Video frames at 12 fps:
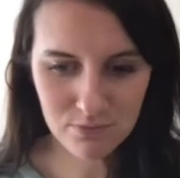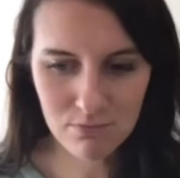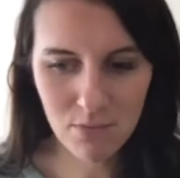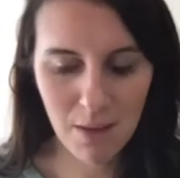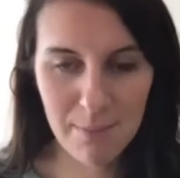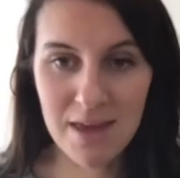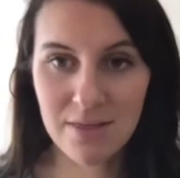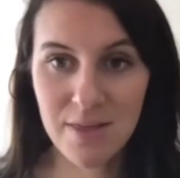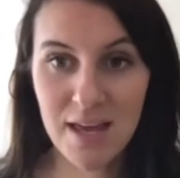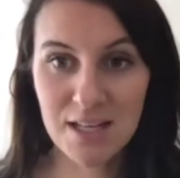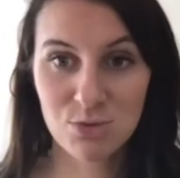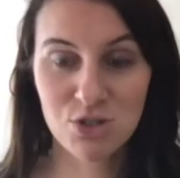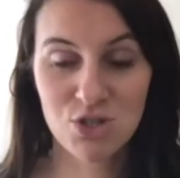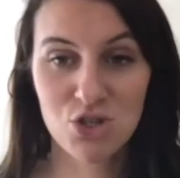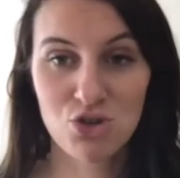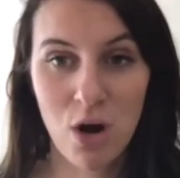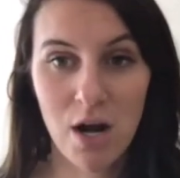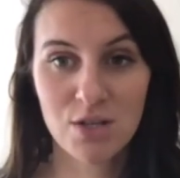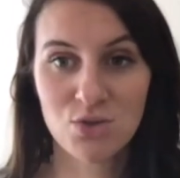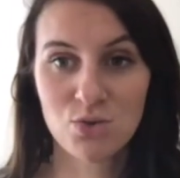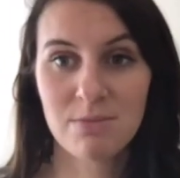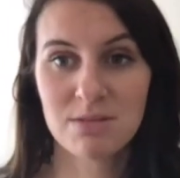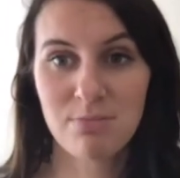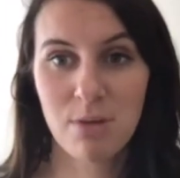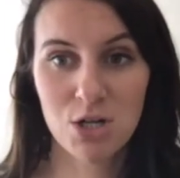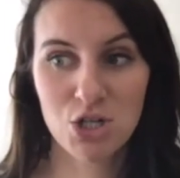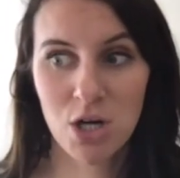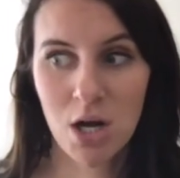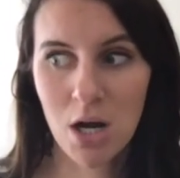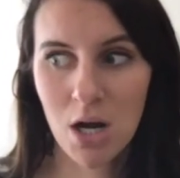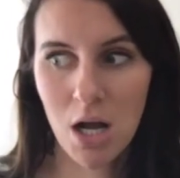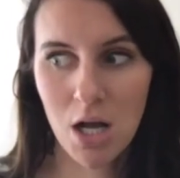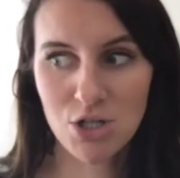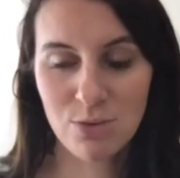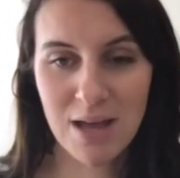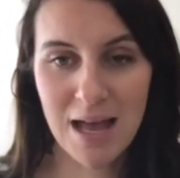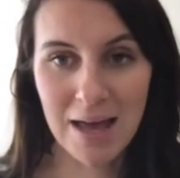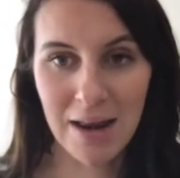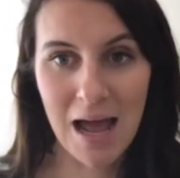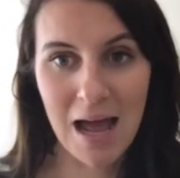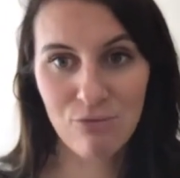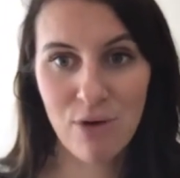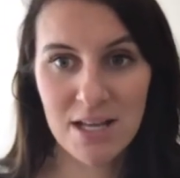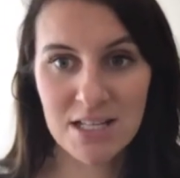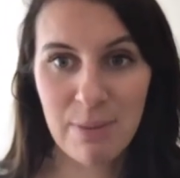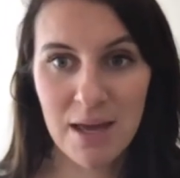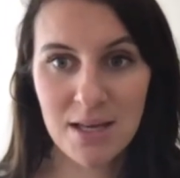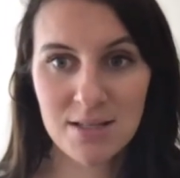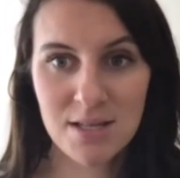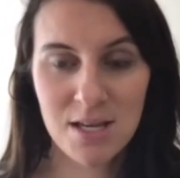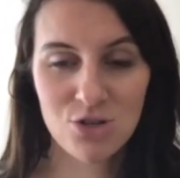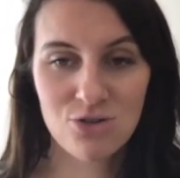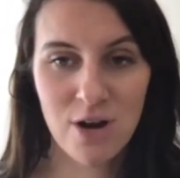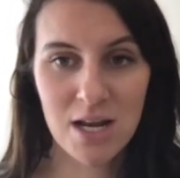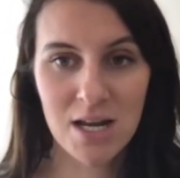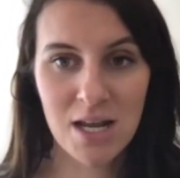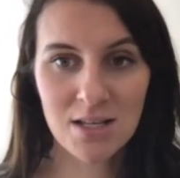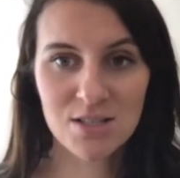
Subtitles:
main things was to try and swim as much as you can at race pace in training.